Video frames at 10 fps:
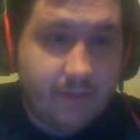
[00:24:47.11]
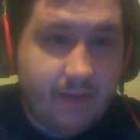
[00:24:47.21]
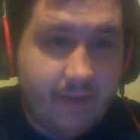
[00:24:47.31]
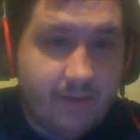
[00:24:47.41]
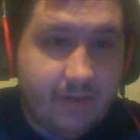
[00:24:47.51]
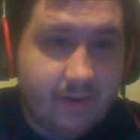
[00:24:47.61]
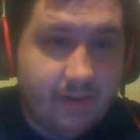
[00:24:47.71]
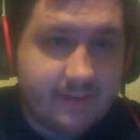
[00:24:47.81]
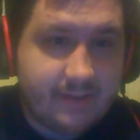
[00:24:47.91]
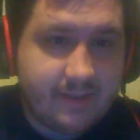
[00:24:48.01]
if you haven't
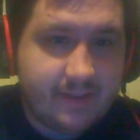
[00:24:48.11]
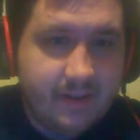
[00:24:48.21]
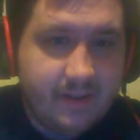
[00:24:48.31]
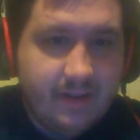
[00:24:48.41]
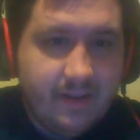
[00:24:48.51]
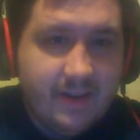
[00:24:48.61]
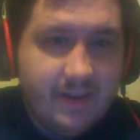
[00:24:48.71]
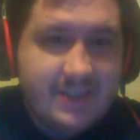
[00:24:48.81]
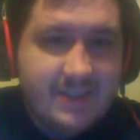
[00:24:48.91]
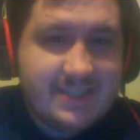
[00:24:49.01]
noticed.
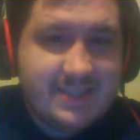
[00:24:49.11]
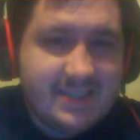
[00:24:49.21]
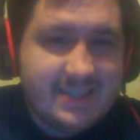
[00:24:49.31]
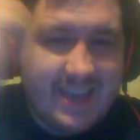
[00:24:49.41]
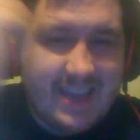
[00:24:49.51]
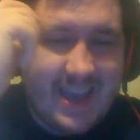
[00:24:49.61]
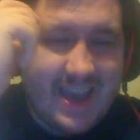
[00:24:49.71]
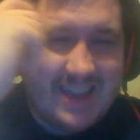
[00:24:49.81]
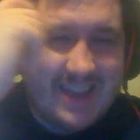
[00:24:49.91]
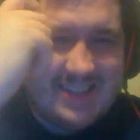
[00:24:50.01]
So,
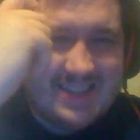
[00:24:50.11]
yeah.